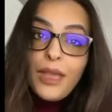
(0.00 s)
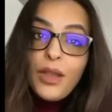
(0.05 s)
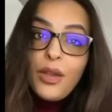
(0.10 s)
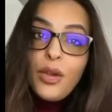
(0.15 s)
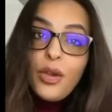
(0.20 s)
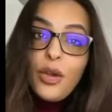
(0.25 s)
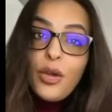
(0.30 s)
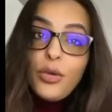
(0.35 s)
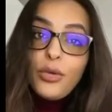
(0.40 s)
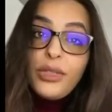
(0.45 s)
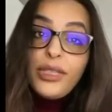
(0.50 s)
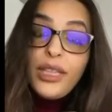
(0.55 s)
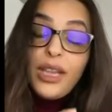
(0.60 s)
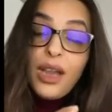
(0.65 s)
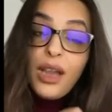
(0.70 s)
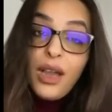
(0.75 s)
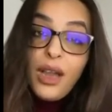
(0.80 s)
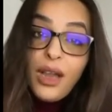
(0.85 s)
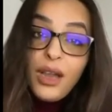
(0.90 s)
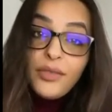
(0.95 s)
Only
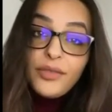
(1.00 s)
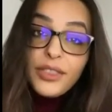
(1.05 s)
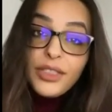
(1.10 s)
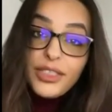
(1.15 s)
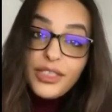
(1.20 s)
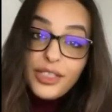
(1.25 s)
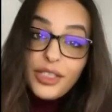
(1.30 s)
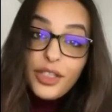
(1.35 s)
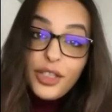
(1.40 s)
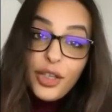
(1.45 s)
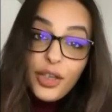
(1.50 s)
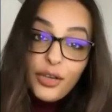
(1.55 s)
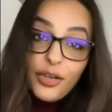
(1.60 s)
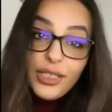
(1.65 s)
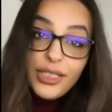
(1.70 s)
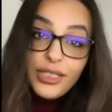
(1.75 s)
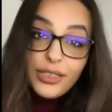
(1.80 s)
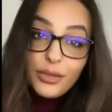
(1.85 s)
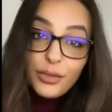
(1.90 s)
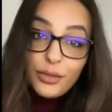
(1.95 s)
after
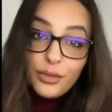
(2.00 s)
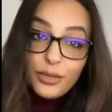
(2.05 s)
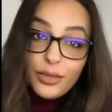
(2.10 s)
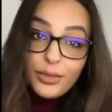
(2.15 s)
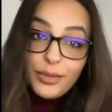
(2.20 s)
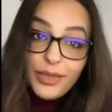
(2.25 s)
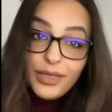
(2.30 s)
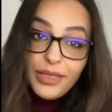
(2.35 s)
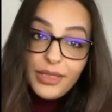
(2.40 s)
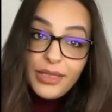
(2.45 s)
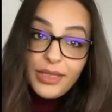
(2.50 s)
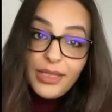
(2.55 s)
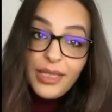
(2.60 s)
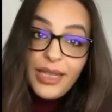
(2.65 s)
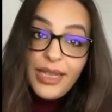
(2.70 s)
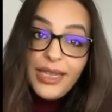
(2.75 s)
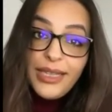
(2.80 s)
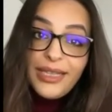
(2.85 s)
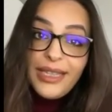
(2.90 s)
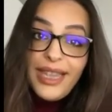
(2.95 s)
securing endorsement
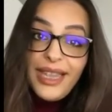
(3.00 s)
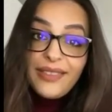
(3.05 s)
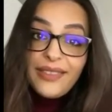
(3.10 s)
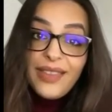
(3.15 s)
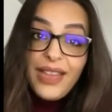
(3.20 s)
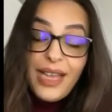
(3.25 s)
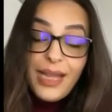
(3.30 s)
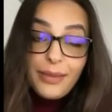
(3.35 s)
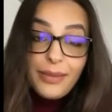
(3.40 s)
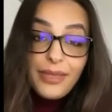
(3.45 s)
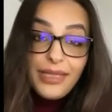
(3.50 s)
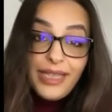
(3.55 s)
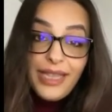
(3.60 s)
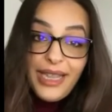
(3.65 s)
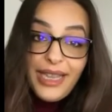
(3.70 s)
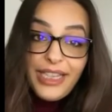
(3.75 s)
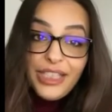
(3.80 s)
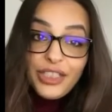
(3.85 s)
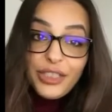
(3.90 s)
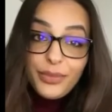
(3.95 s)
can the
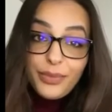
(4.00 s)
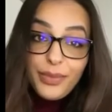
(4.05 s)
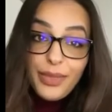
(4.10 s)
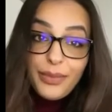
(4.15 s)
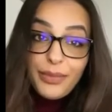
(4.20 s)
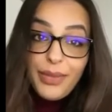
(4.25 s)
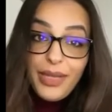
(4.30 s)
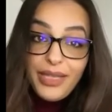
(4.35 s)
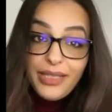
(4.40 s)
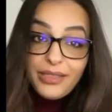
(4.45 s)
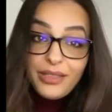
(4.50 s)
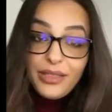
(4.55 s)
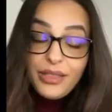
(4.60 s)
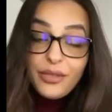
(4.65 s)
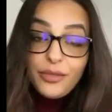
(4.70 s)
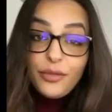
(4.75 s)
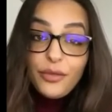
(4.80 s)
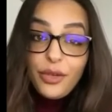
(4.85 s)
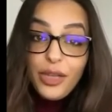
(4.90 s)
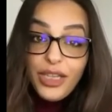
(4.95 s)
application be made
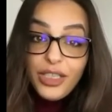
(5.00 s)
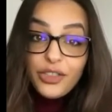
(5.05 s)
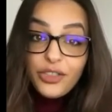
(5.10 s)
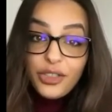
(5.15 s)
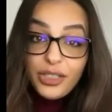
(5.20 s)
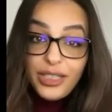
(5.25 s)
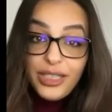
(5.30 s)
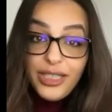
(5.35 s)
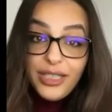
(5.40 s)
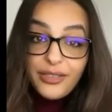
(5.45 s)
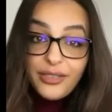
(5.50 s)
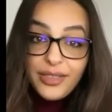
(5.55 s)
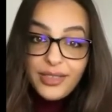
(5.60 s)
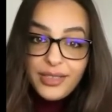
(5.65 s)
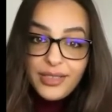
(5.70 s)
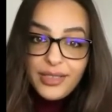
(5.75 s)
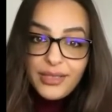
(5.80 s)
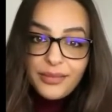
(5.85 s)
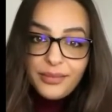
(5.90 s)
for entry clearance.